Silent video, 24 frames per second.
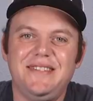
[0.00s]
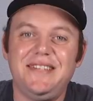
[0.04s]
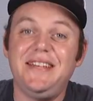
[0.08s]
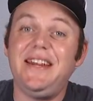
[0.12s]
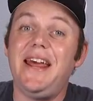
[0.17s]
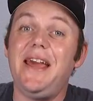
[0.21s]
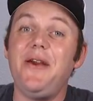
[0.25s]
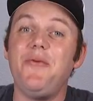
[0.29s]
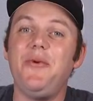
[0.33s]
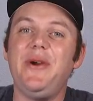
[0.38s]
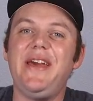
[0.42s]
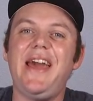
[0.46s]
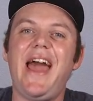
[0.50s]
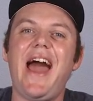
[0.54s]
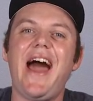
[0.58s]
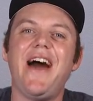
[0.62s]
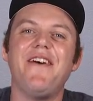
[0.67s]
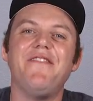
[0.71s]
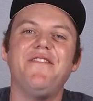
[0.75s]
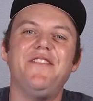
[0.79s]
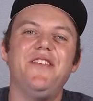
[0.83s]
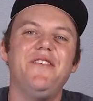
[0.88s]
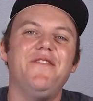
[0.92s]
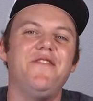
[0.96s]
Today we
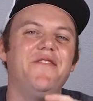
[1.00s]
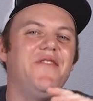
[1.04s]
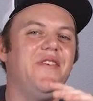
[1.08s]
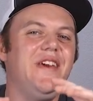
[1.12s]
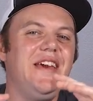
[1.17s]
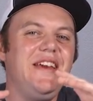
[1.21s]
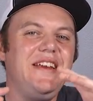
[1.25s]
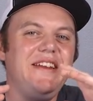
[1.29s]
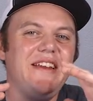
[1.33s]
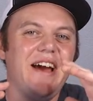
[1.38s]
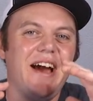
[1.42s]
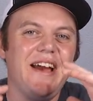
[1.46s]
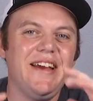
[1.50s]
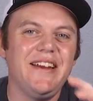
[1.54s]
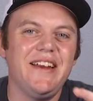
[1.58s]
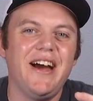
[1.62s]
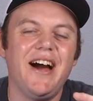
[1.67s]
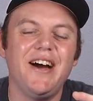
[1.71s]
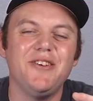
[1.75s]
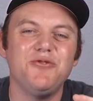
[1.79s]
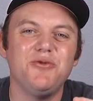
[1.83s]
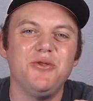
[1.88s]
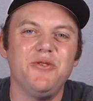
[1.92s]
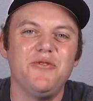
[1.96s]
have the
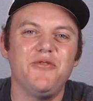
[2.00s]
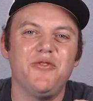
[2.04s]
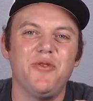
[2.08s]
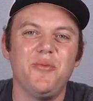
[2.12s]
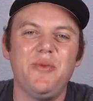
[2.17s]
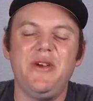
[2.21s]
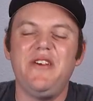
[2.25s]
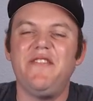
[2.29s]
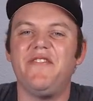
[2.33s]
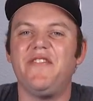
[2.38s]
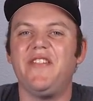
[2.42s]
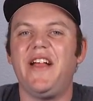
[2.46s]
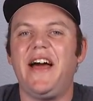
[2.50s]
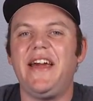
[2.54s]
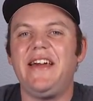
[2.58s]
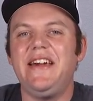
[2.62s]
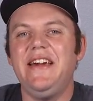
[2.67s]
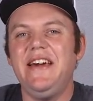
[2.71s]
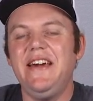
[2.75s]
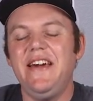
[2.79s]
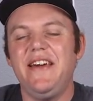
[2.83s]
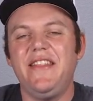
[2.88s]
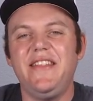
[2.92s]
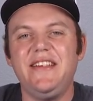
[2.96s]
V900 from
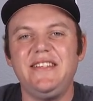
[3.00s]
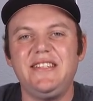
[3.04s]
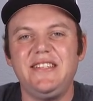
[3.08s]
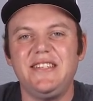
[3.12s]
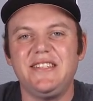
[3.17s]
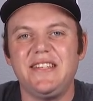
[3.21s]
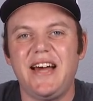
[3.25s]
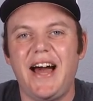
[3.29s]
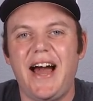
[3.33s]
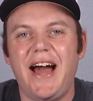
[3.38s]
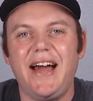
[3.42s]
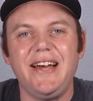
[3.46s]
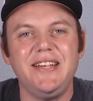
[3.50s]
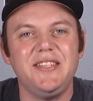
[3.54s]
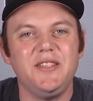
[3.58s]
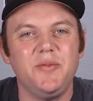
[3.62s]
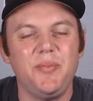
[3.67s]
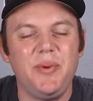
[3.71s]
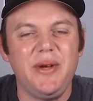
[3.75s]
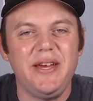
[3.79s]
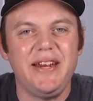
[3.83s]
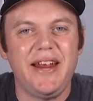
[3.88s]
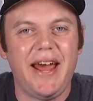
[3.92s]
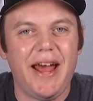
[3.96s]
E-flite This is a
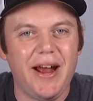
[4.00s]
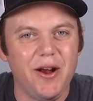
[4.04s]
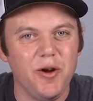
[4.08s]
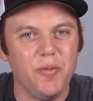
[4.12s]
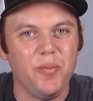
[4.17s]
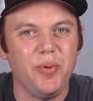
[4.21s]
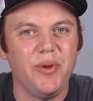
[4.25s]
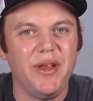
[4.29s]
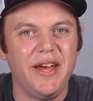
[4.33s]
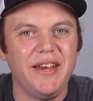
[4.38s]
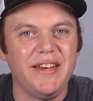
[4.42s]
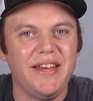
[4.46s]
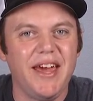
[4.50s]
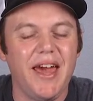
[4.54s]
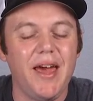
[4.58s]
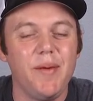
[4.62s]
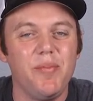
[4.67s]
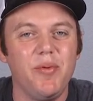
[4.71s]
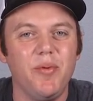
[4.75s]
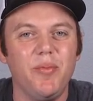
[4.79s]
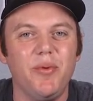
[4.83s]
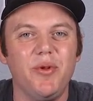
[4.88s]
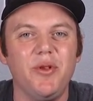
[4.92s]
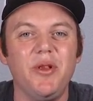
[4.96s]
high-speed airplane
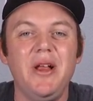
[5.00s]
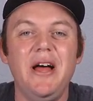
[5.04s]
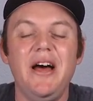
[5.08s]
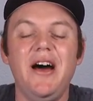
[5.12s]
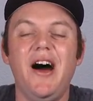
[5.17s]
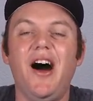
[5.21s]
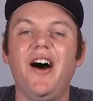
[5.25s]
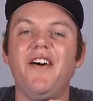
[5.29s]
capable